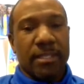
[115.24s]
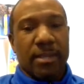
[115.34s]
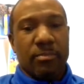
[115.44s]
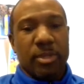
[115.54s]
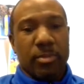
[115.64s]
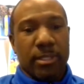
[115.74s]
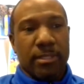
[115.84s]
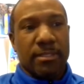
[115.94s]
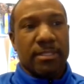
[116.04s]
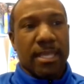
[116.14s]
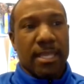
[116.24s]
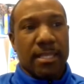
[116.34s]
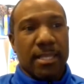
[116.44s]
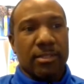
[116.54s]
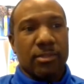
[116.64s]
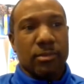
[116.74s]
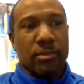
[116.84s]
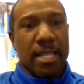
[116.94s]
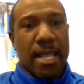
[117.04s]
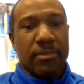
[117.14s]
that people understand that
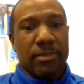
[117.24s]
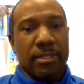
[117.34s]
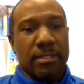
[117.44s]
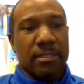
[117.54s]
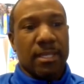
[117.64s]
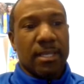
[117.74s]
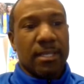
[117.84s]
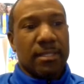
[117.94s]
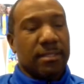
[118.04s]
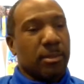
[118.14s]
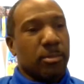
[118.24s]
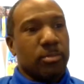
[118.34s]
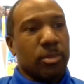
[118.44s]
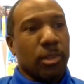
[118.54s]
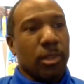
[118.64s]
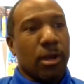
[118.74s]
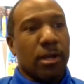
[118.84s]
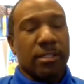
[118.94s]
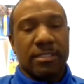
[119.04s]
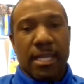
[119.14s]
student athletes, there's a
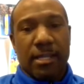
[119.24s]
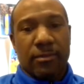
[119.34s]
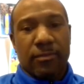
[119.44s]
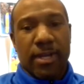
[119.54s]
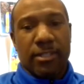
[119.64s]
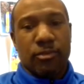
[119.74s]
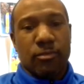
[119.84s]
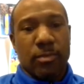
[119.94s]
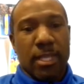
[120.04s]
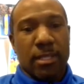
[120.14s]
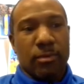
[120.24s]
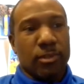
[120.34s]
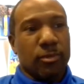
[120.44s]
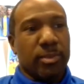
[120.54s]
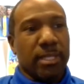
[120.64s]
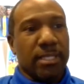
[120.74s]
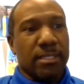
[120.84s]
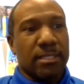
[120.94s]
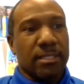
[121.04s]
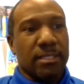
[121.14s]
large sacrifice you make when you play
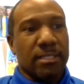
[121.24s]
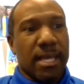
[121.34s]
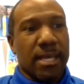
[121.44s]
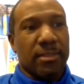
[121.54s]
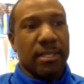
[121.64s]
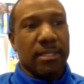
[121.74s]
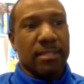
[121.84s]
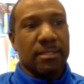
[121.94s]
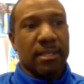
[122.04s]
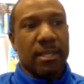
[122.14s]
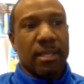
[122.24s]
collegiate athletics